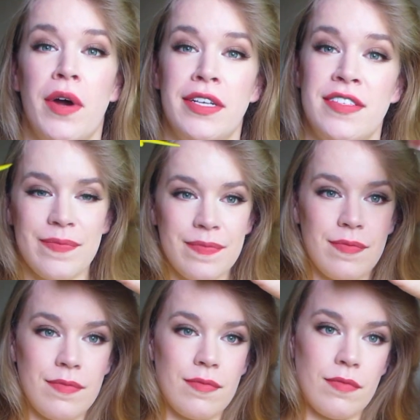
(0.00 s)
want to stay
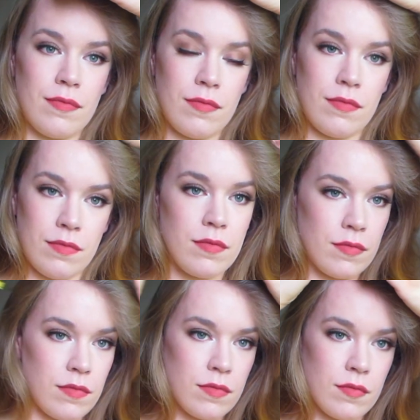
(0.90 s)
true to the original
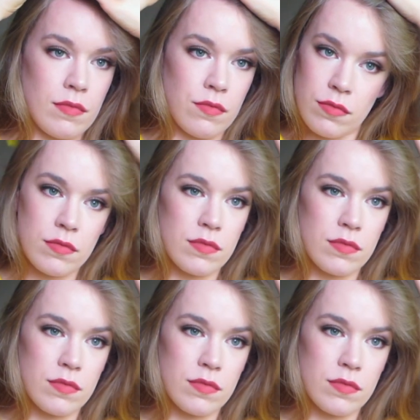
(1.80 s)
hairstyle.